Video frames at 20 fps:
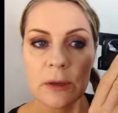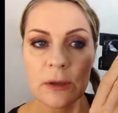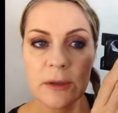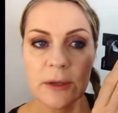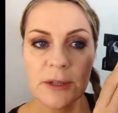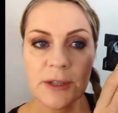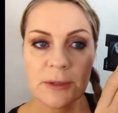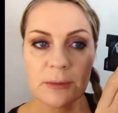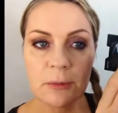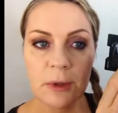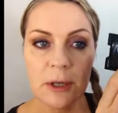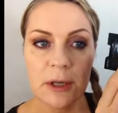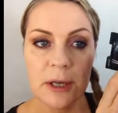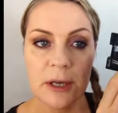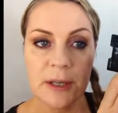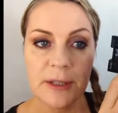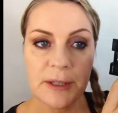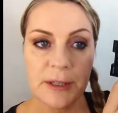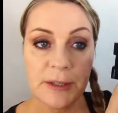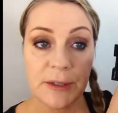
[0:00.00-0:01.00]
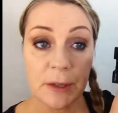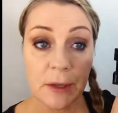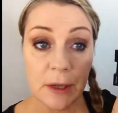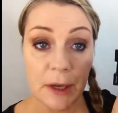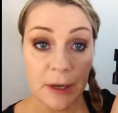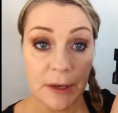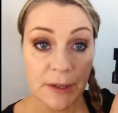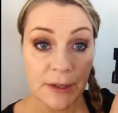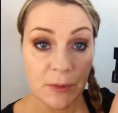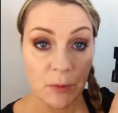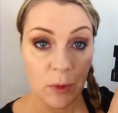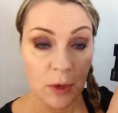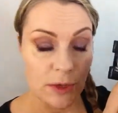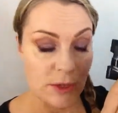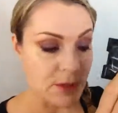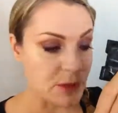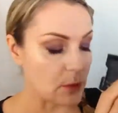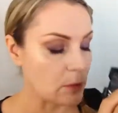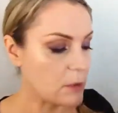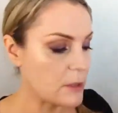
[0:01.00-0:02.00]
This one, and this is the lightest one.
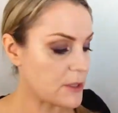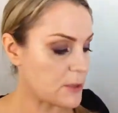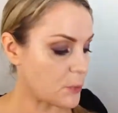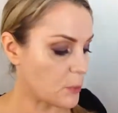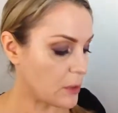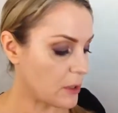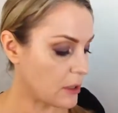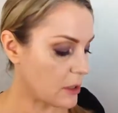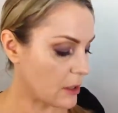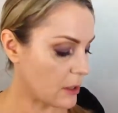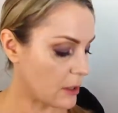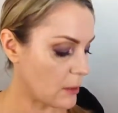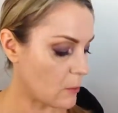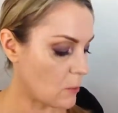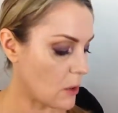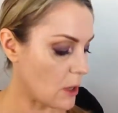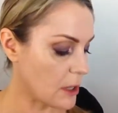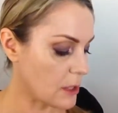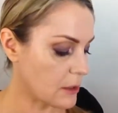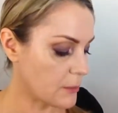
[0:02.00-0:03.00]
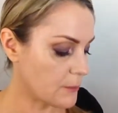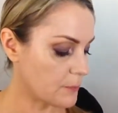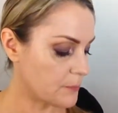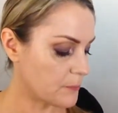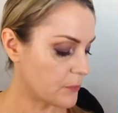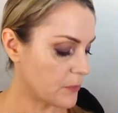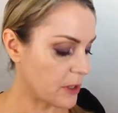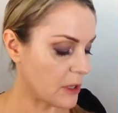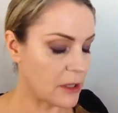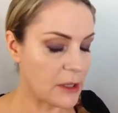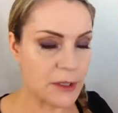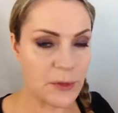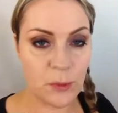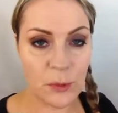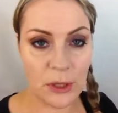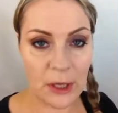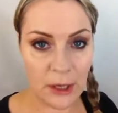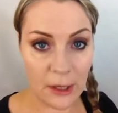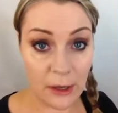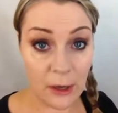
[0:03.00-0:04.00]
So it's PK1, and it's
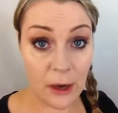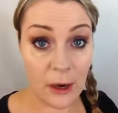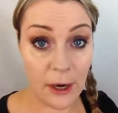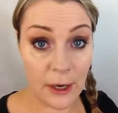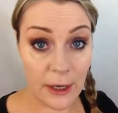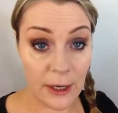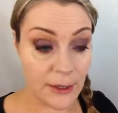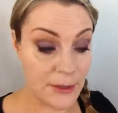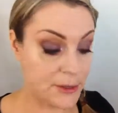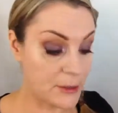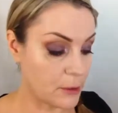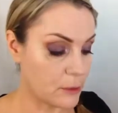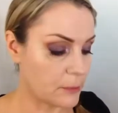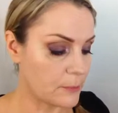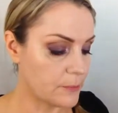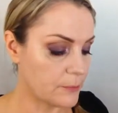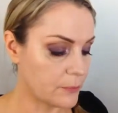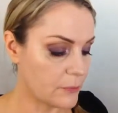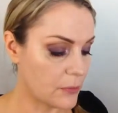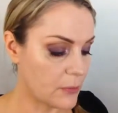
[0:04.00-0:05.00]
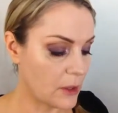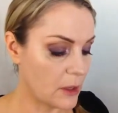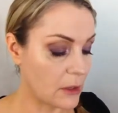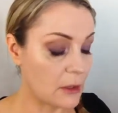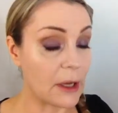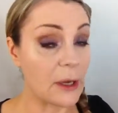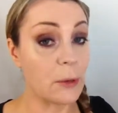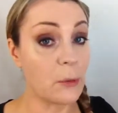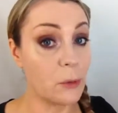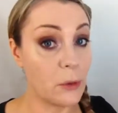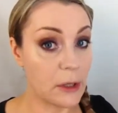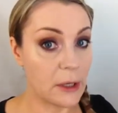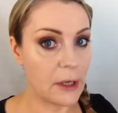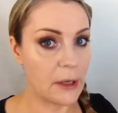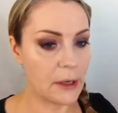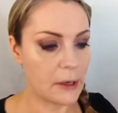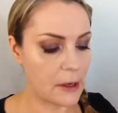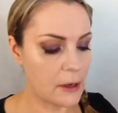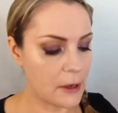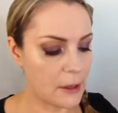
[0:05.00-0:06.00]
really like a highlight. So, like really
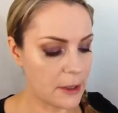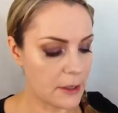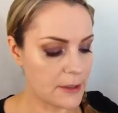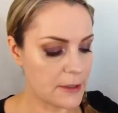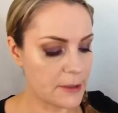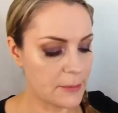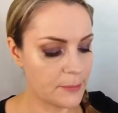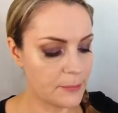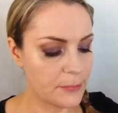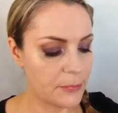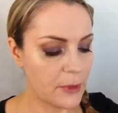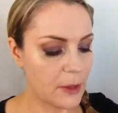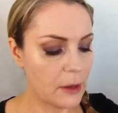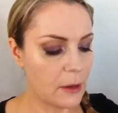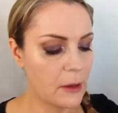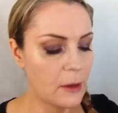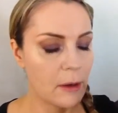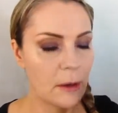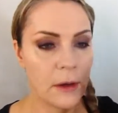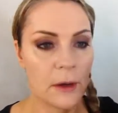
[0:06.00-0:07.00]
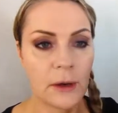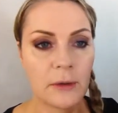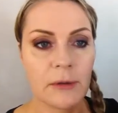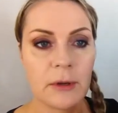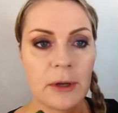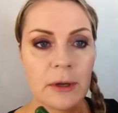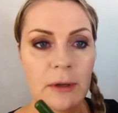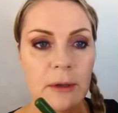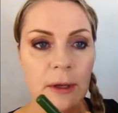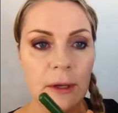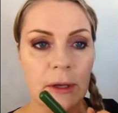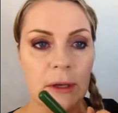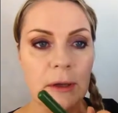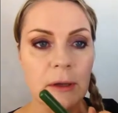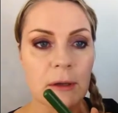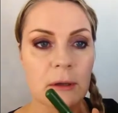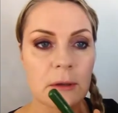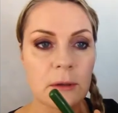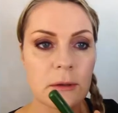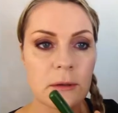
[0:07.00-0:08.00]
like a highlight. I will like
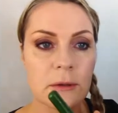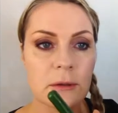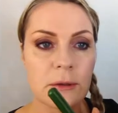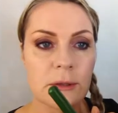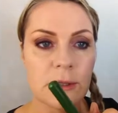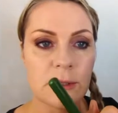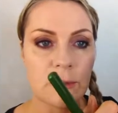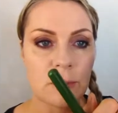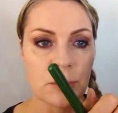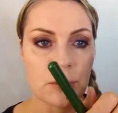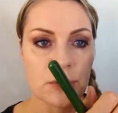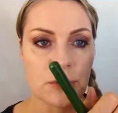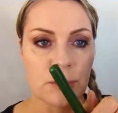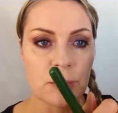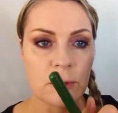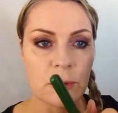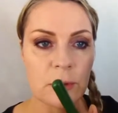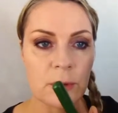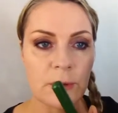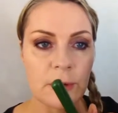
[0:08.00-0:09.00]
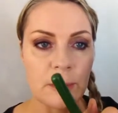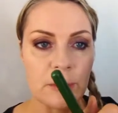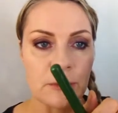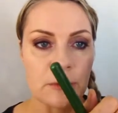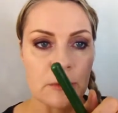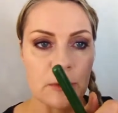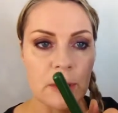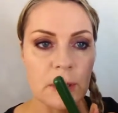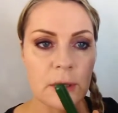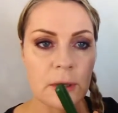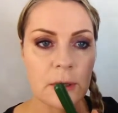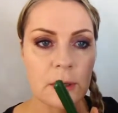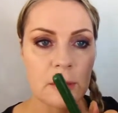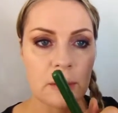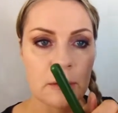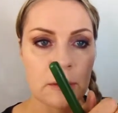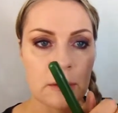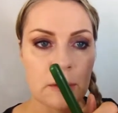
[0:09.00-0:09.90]
swatch all of them together.